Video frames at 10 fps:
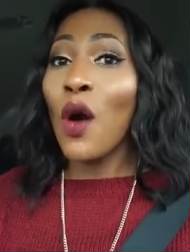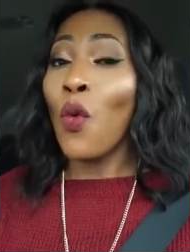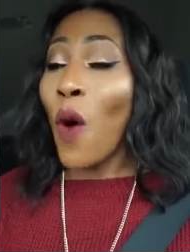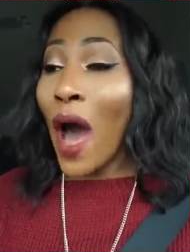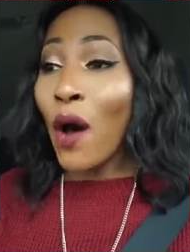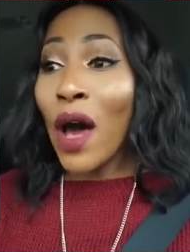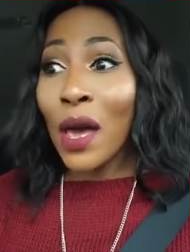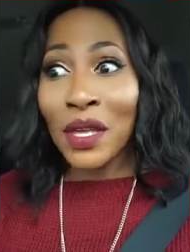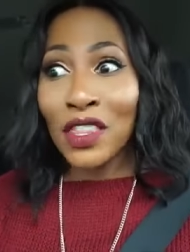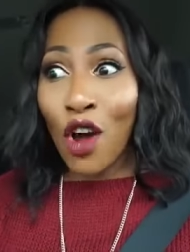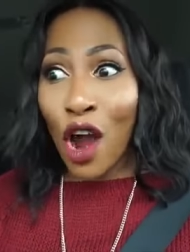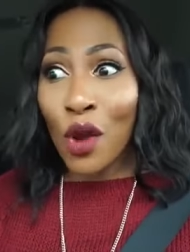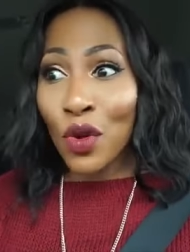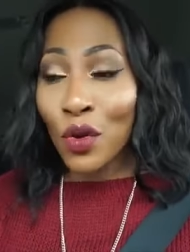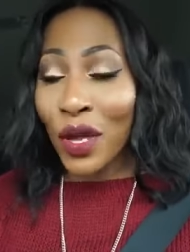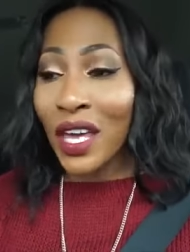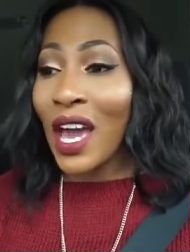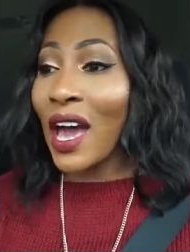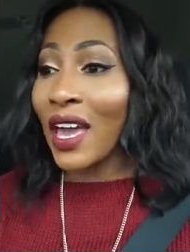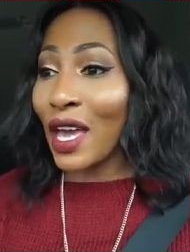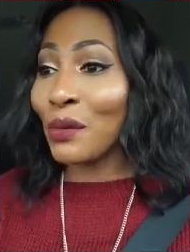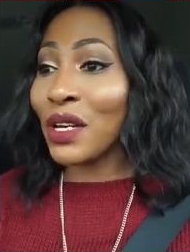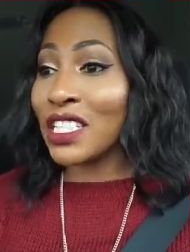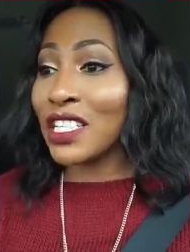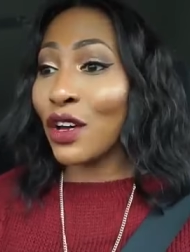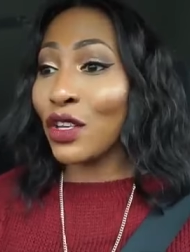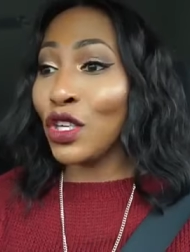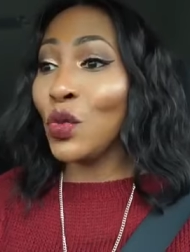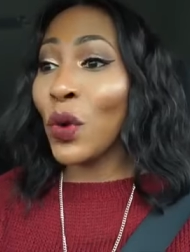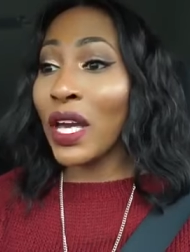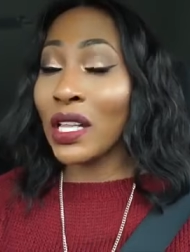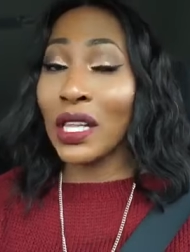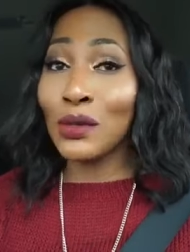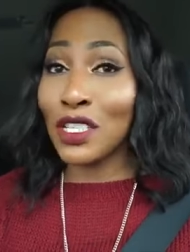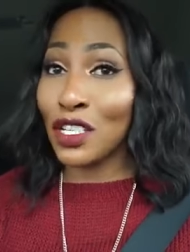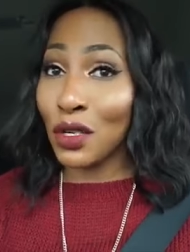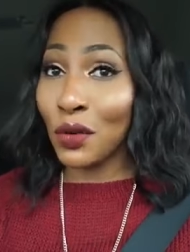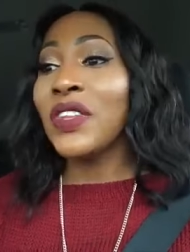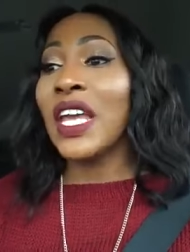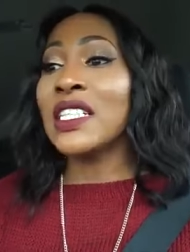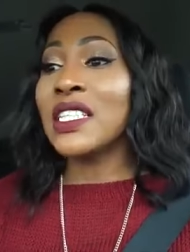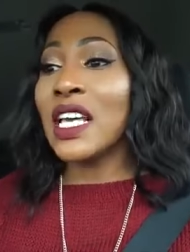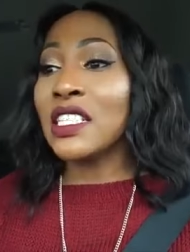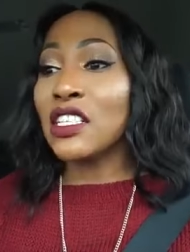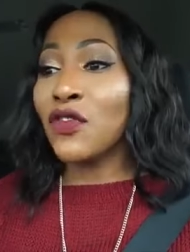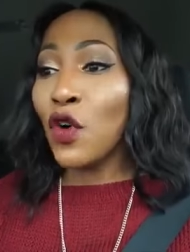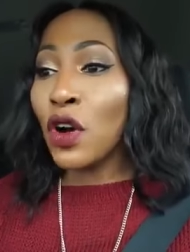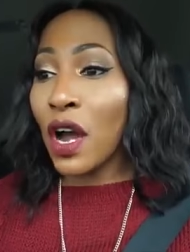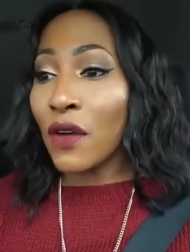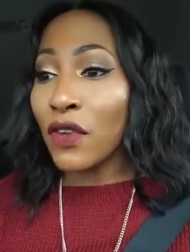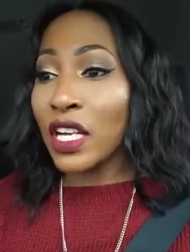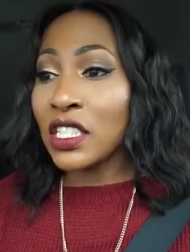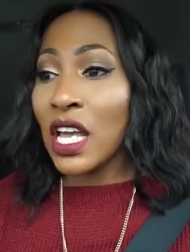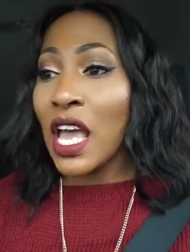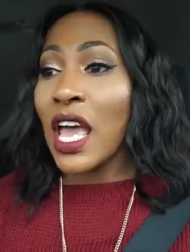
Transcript: while I'm in the car real quick, I am going to tell you what it claims to do. It says it's full coverage.